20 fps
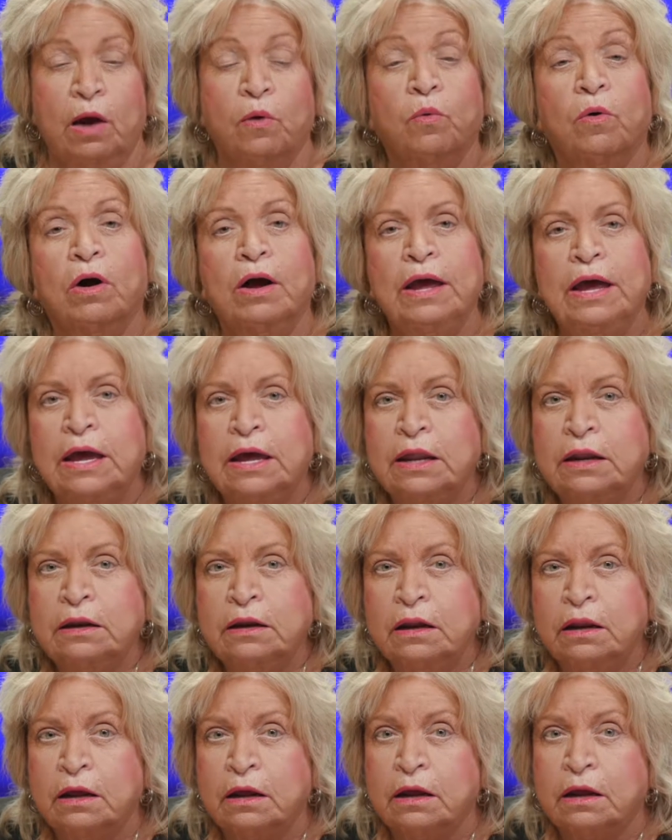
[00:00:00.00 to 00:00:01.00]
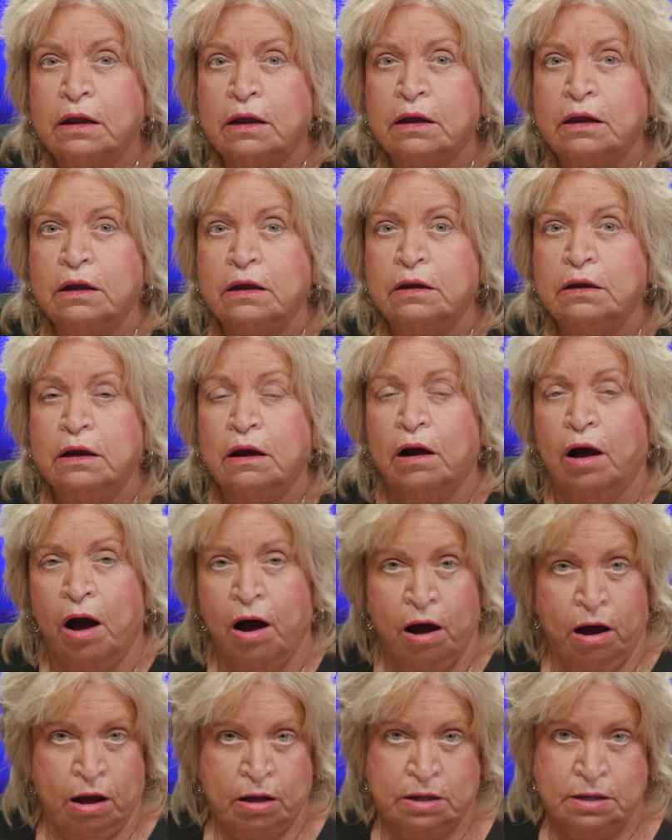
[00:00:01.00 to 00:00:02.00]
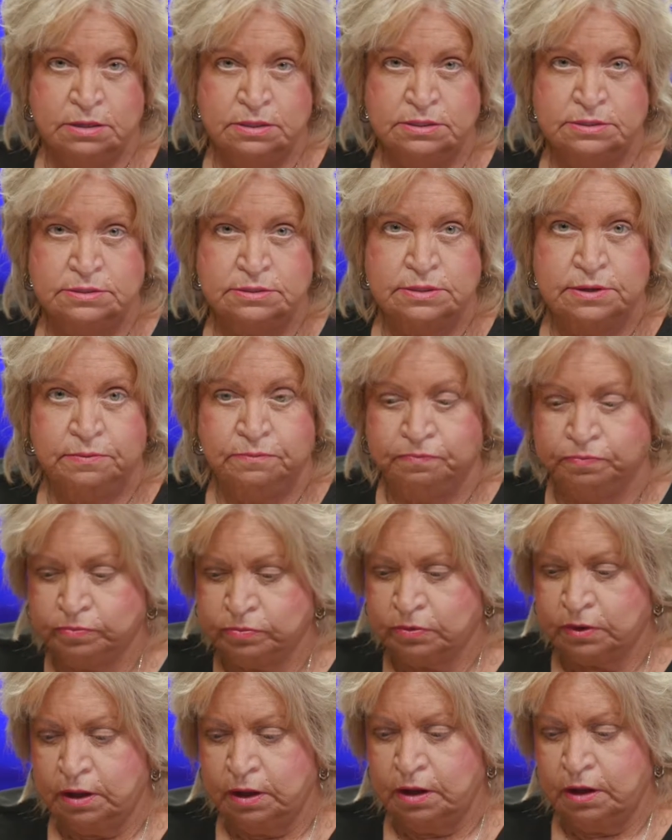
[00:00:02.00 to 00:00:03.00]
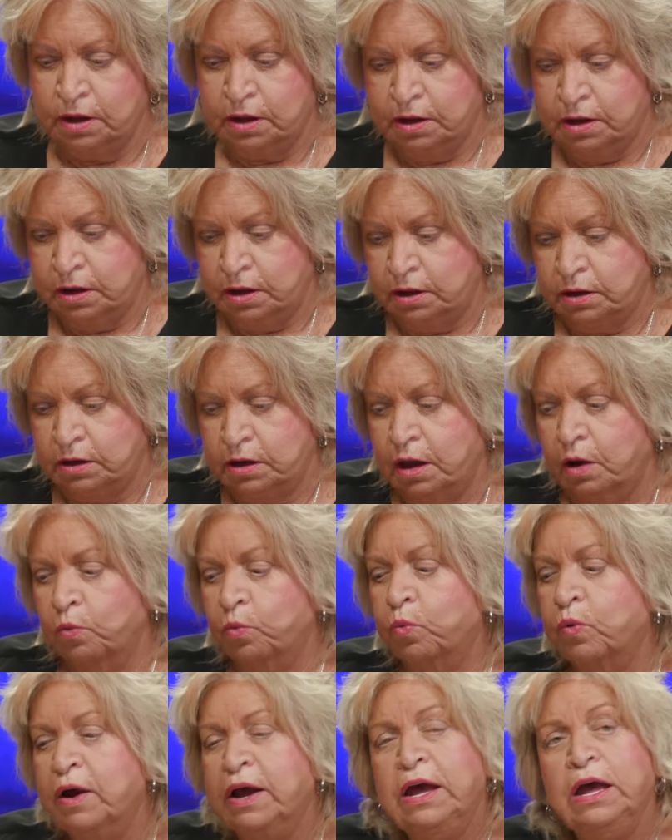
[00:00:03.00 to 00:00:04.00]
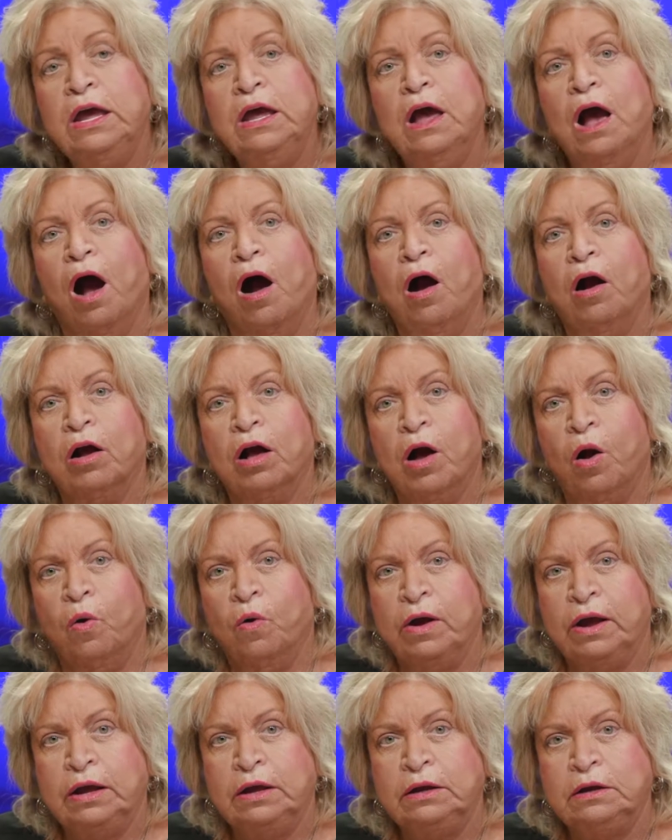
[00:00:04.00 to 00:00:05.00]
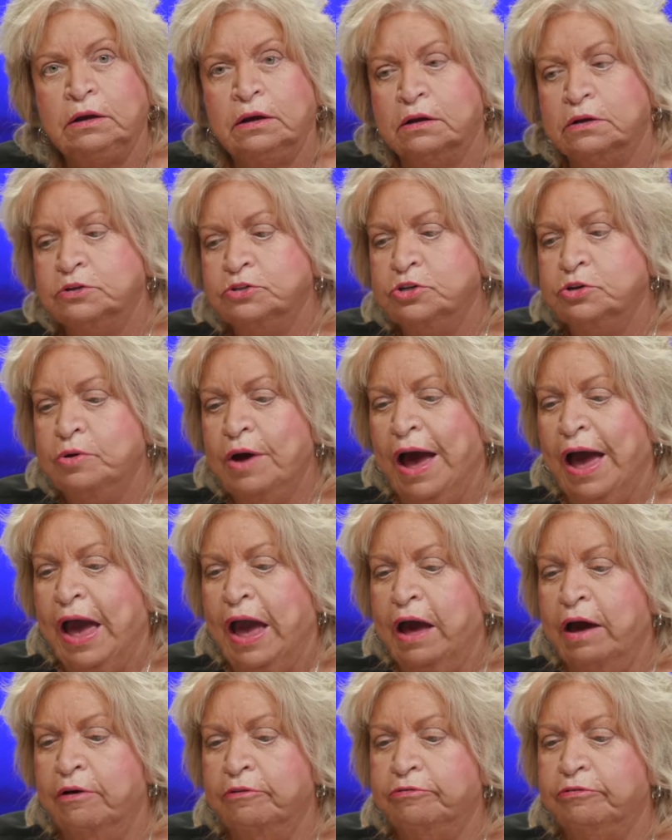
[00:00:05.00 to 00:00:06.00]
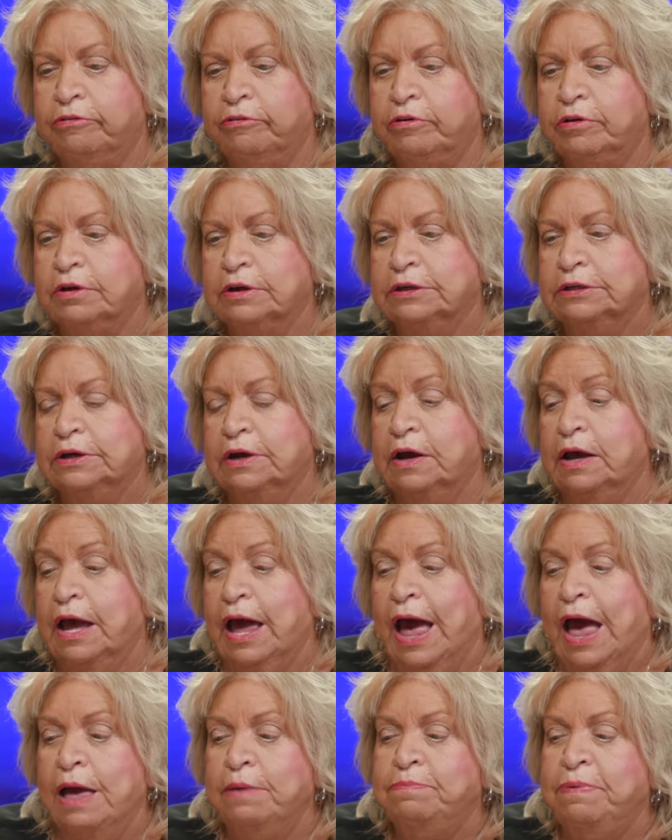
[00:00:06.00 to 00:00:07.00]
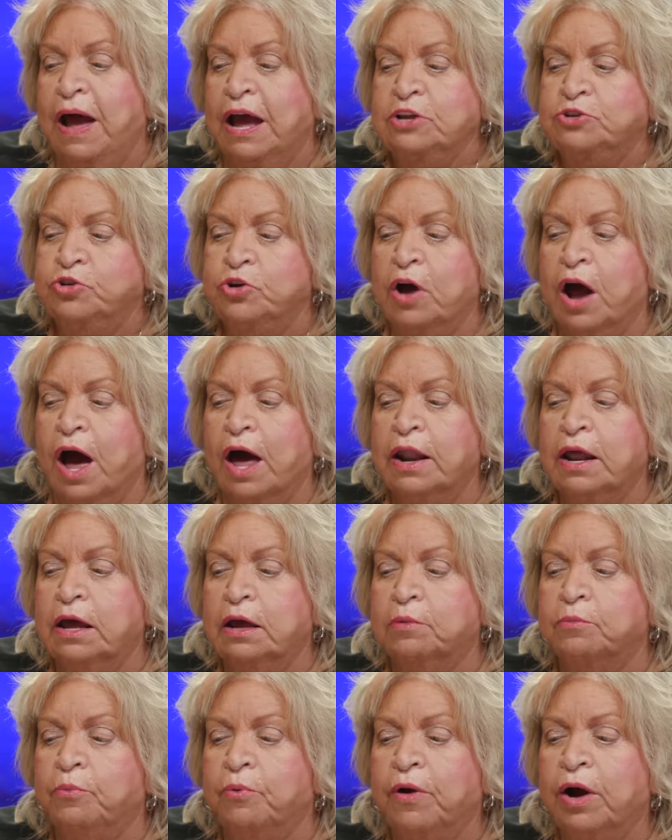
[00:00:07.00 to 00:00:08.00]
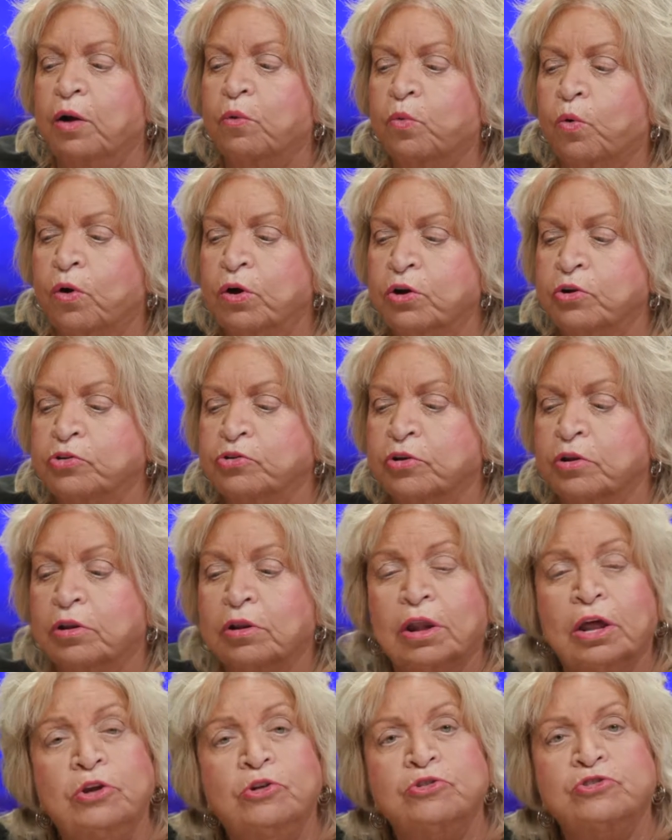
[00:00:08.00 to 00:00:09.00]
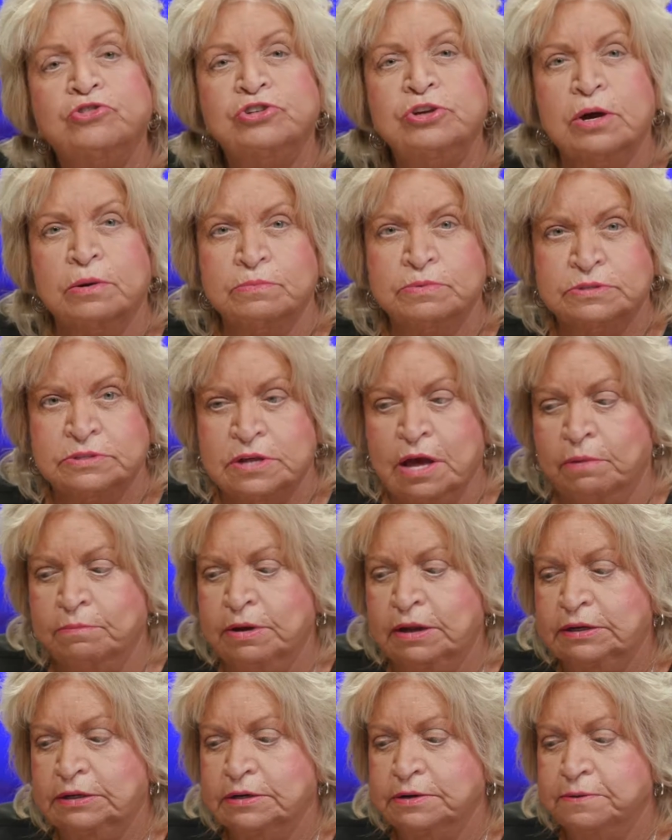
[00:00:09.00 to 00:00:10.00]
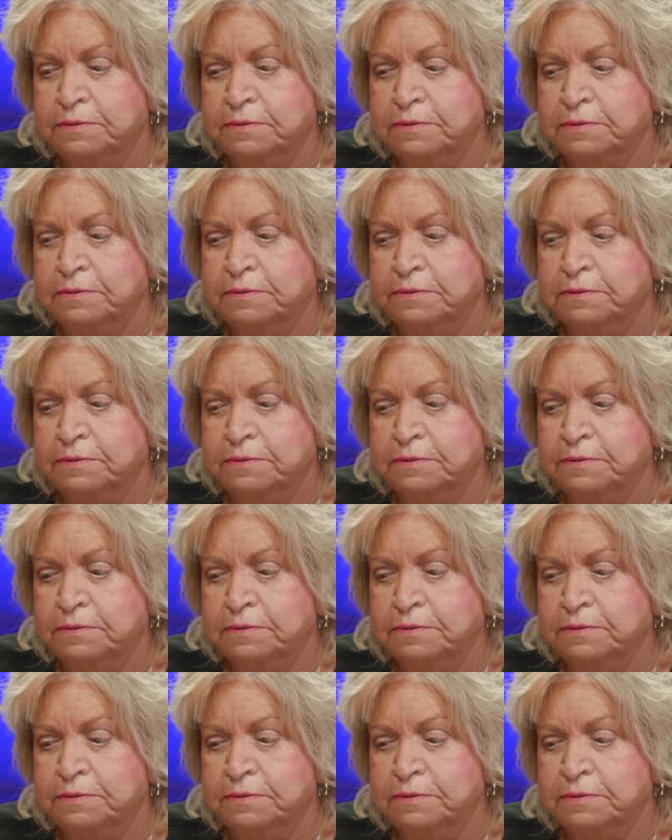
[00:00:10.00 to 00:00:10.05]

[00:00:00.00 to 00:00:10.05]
Well, in August, we are going to have a Patriotic Prayer Warriors Leadership Summit.